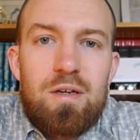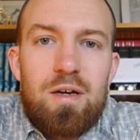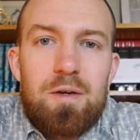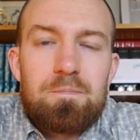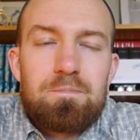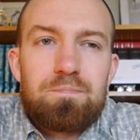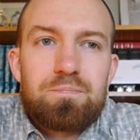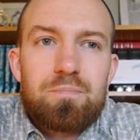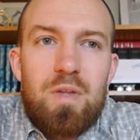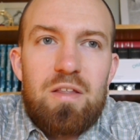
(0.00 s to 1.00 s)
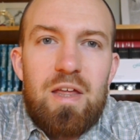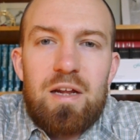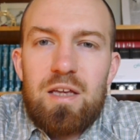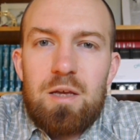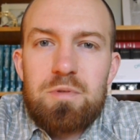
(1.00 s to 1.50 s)
that
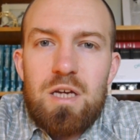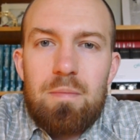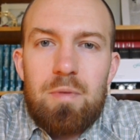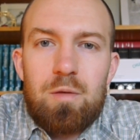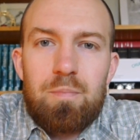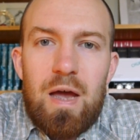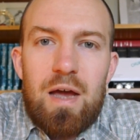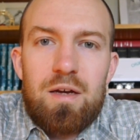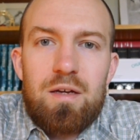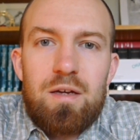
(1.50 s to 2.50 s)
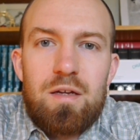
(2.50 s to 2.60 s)
it keeps coming back.